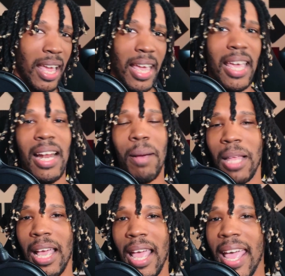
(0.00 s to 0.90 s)
And I'm
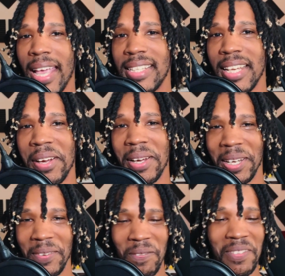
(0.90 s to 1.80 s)
like, hey, Siri.
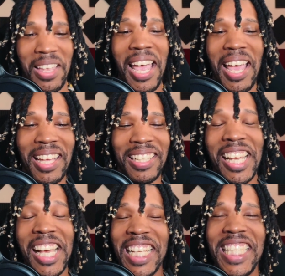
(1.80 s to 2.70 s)
And
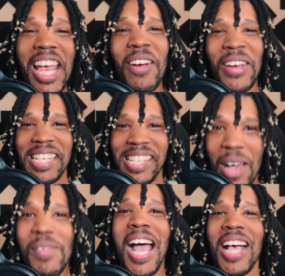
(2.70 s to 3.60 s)
Siri,
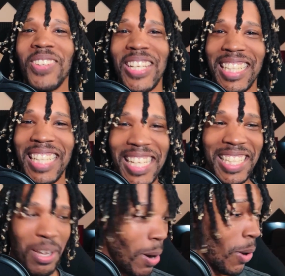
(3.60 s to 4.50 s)
dumbass, wasn't
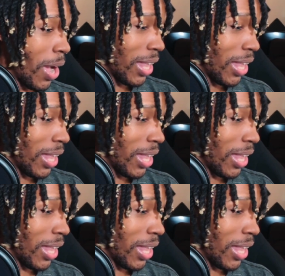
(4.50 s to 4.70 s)
listening, bro.